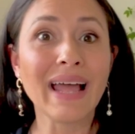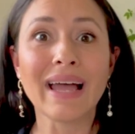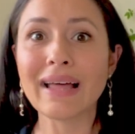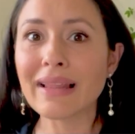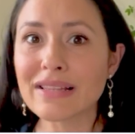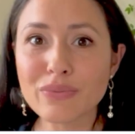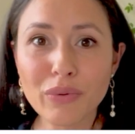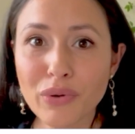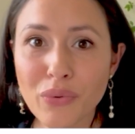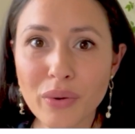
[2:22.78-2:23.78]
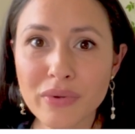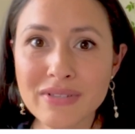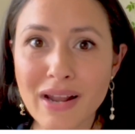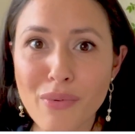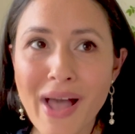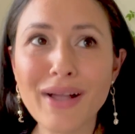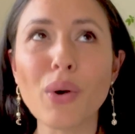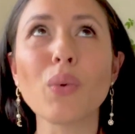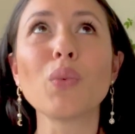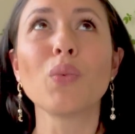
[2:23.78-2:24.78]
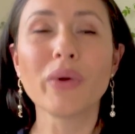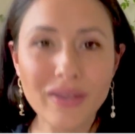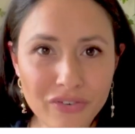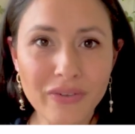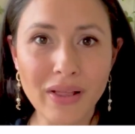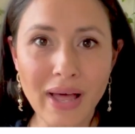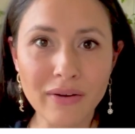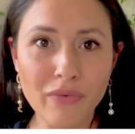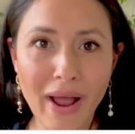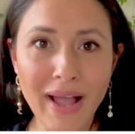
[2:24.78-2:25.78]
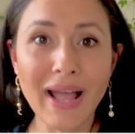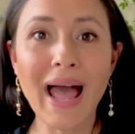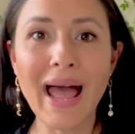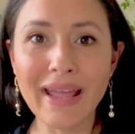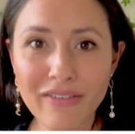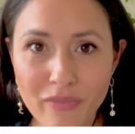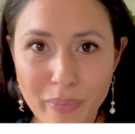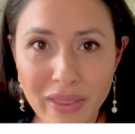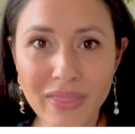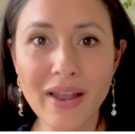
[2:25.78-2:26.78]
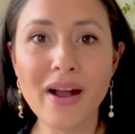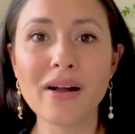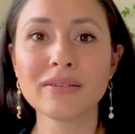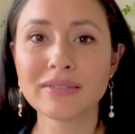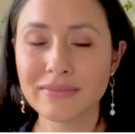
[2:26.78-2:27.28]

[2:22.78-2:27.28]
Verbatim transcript: And that's why when hormones out of whack, we feel out of whack. I have been there.